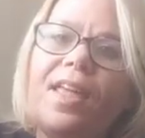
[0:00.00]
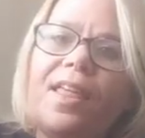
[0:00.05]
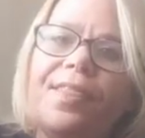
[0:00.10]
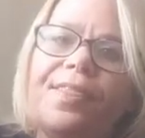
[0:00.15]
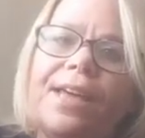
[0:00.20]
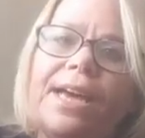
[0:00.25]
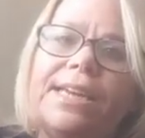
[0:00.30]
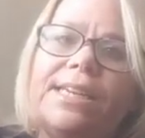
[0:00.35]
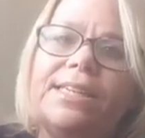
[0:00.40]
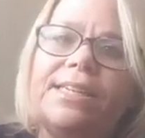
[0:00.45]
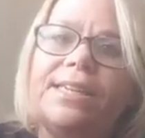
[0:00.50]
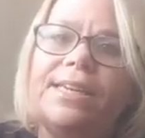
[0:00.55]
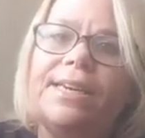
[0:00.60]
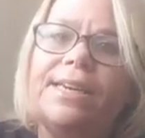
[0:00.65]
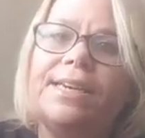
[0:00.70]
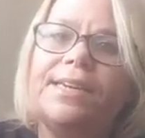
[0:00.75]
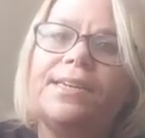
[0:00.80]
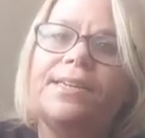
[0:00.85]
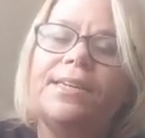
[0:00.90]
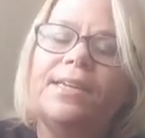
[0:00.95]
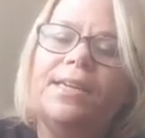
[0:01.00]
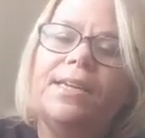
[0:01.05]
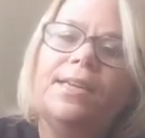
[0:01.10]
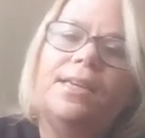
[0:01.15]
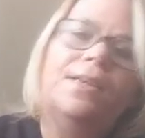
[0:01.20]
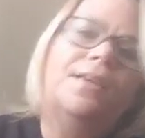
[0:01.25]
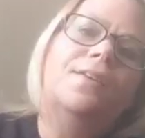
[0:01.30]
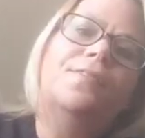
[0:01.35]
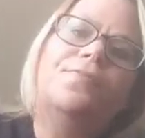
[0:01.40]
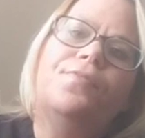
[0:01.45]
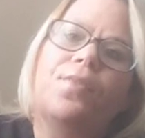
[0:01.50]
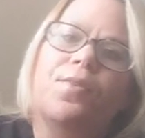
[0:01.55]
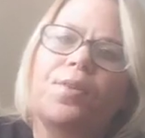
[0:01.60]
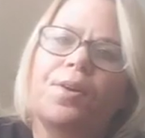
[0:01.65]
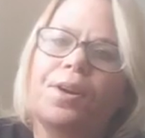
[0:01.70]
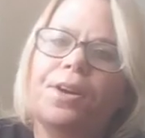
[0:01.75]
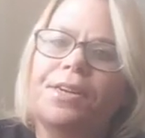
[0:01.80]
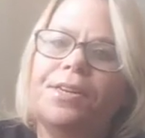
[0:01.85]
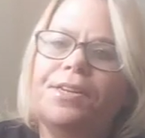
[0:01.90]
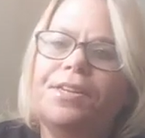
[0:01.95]
That is it
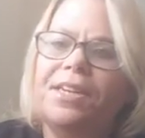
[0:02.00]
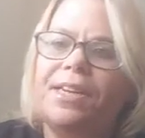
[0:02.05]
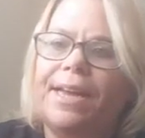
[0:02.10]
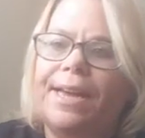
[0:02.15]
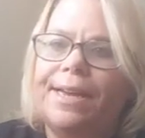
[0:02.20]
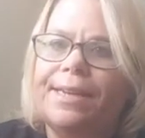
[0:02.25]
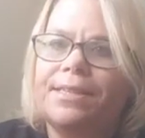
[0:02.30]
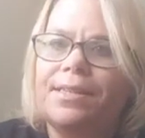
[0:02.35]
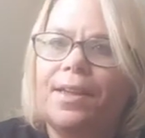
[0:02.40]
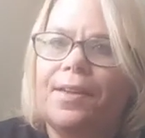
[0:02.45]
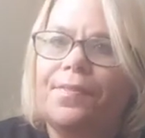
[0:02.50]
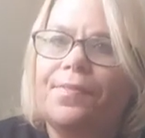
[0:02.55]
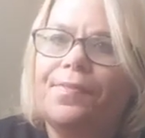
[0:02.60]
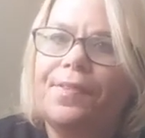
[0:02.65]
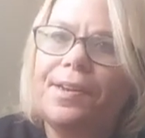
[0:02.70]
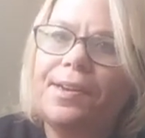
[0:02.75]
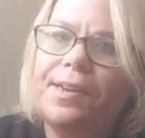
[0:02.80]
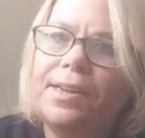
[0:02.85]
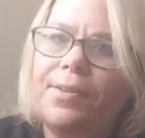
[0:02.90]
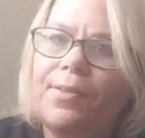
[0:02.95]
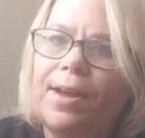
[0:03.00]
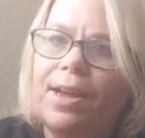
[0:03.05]
for today's video.